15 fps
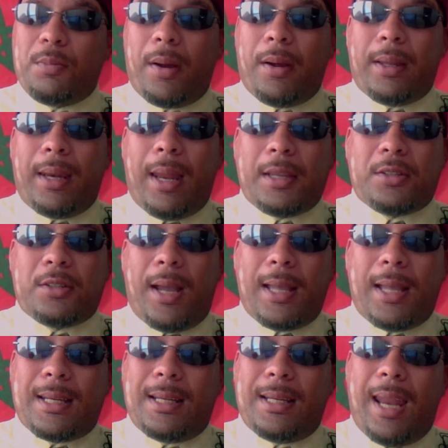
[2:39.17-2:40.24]
American National
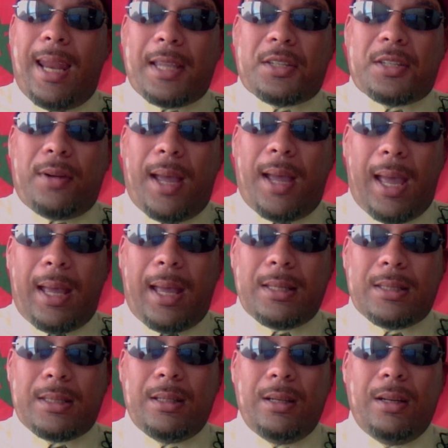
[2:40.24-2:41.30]
has, that a national
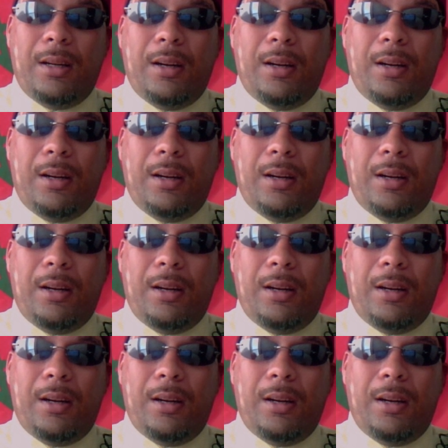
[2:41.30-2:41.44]
has,